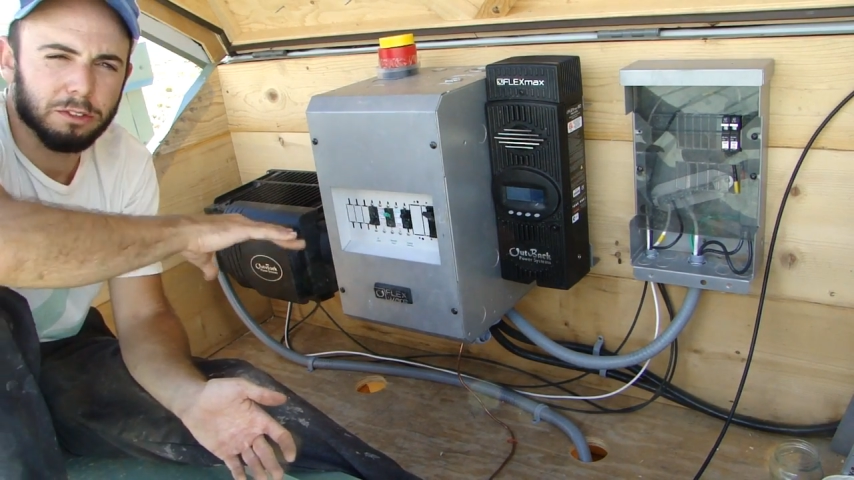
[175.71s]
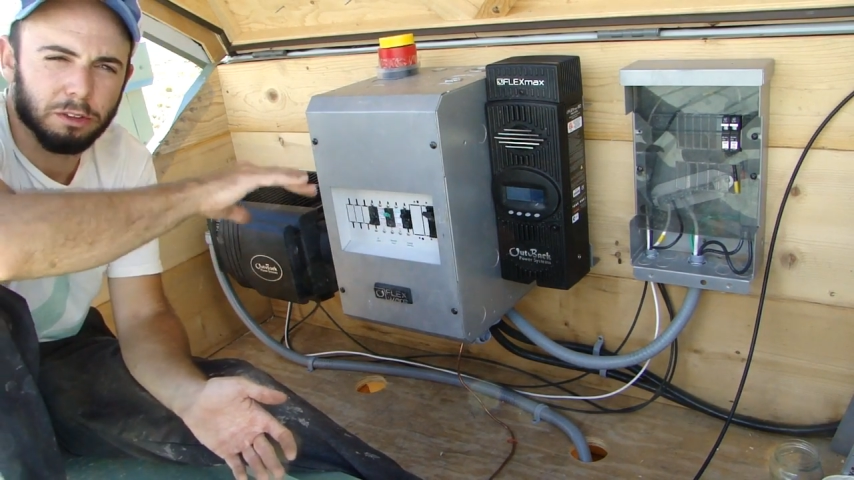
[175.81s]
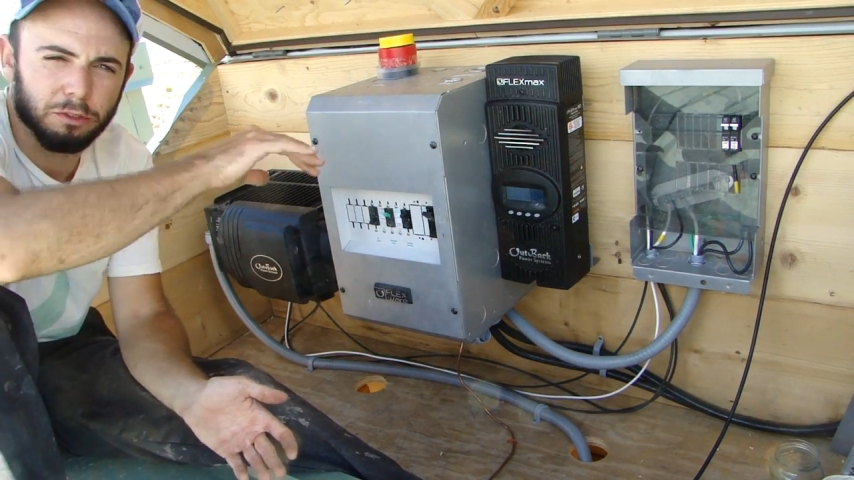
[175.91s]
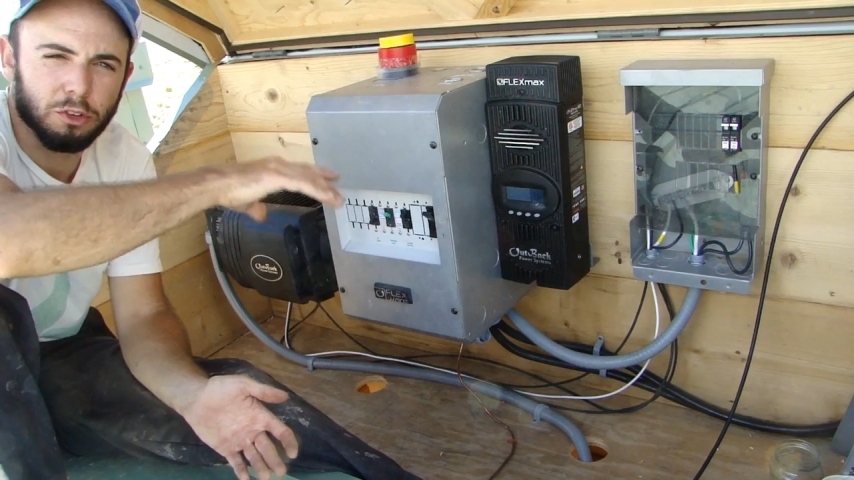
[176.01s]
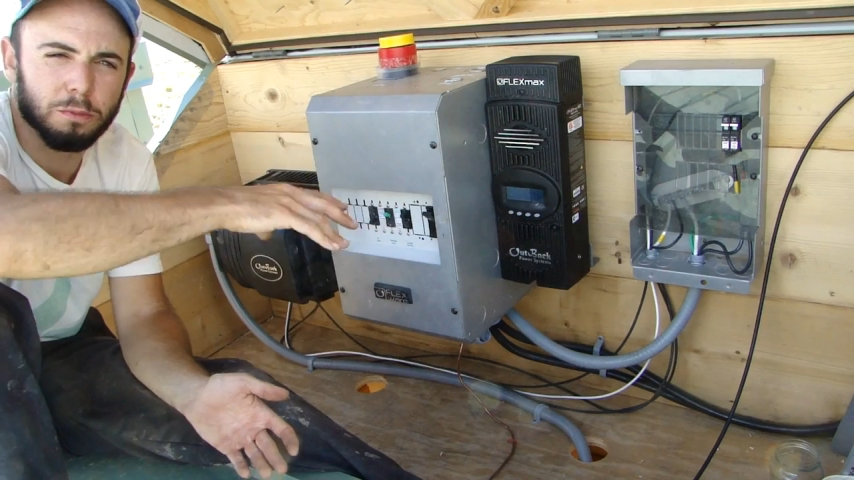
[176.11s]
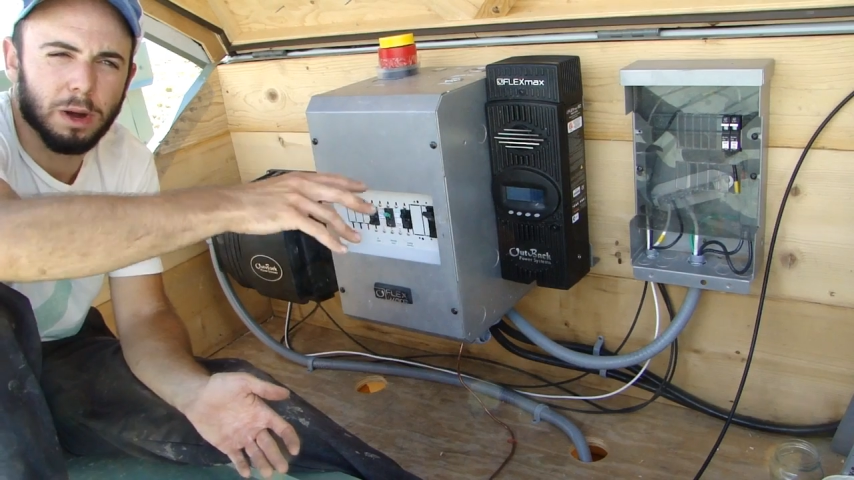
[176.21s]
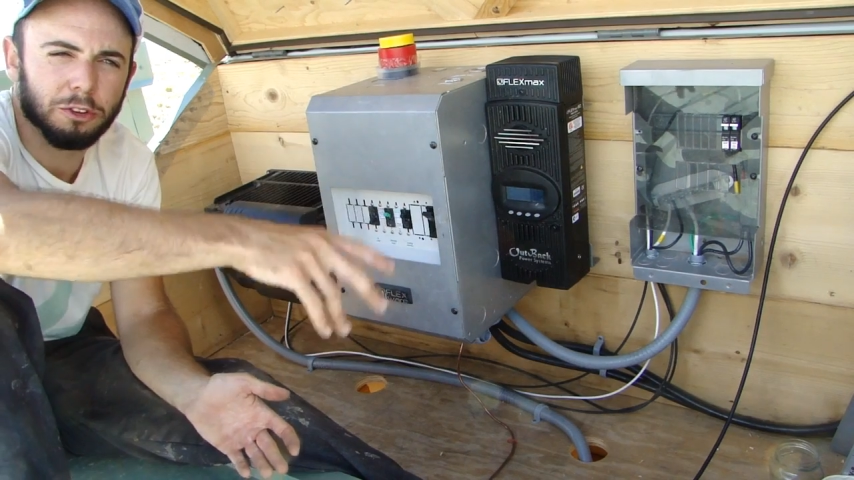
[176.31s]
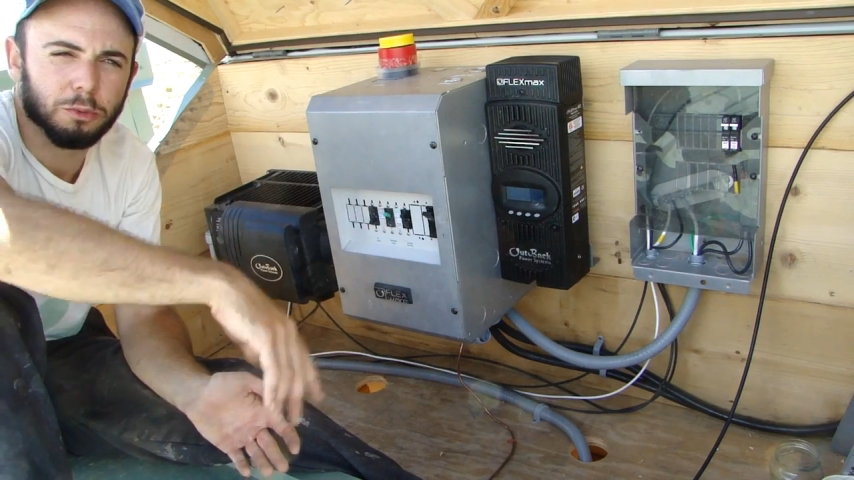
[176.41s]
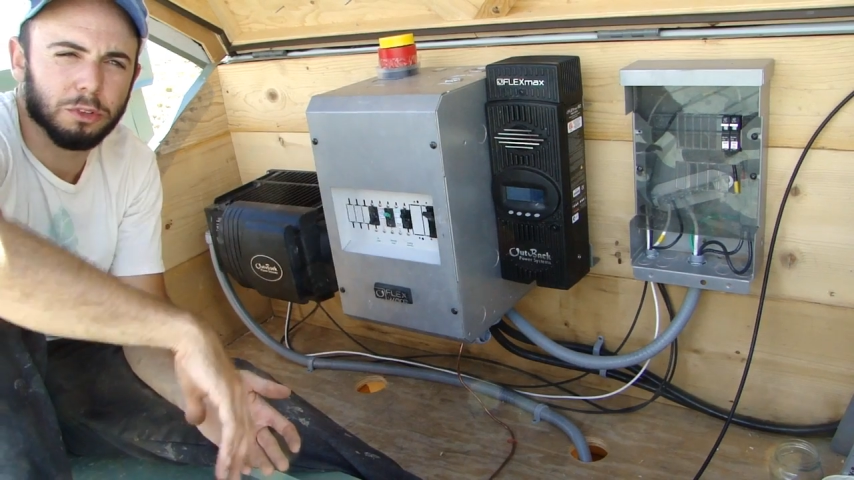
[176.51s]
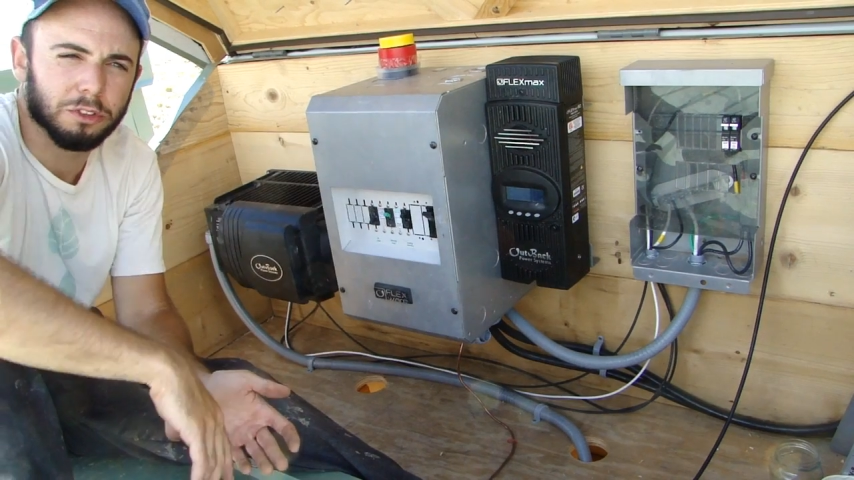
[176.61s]
of two
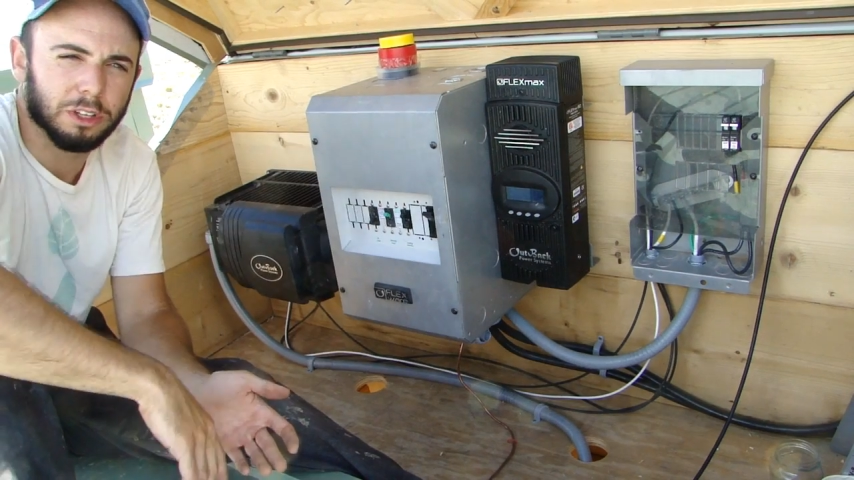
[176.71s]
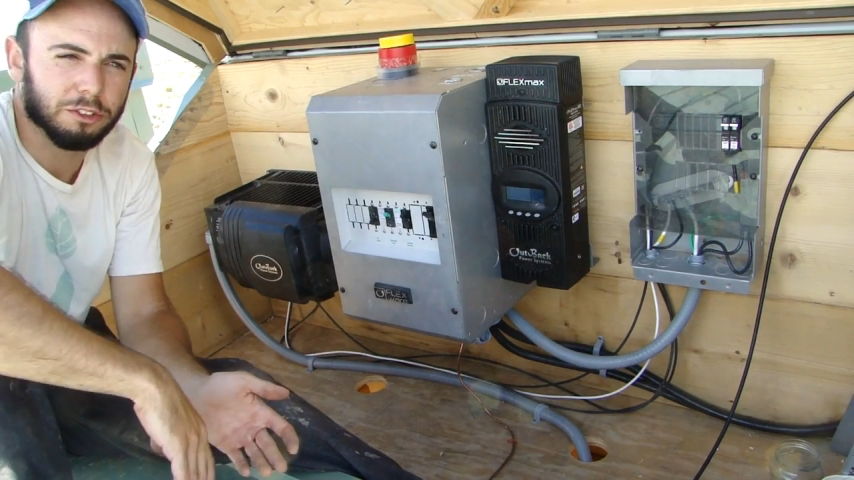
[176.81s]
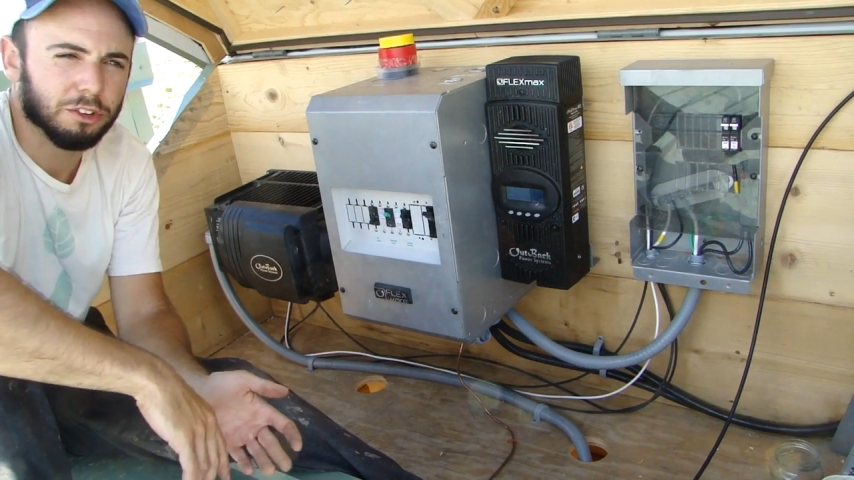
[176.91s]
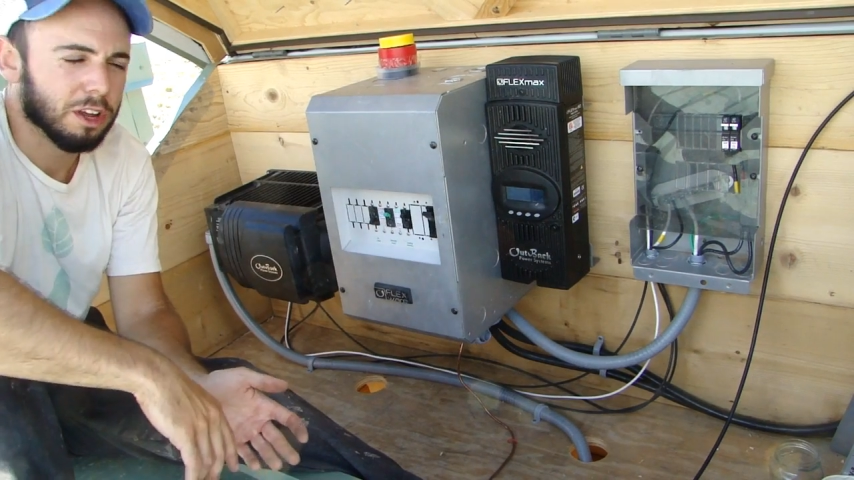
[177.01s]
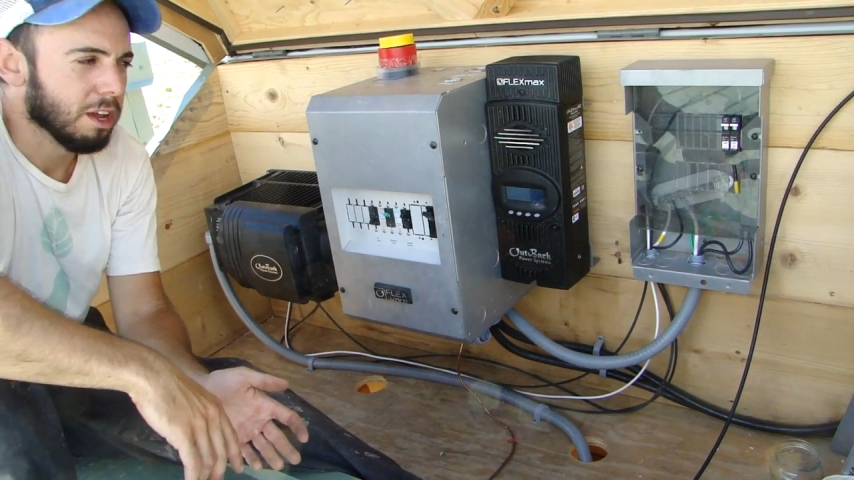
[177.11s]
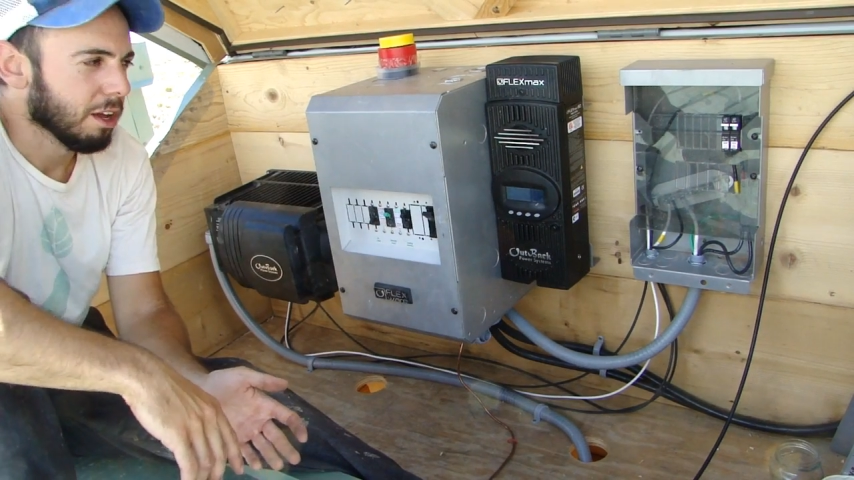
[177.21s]
modules each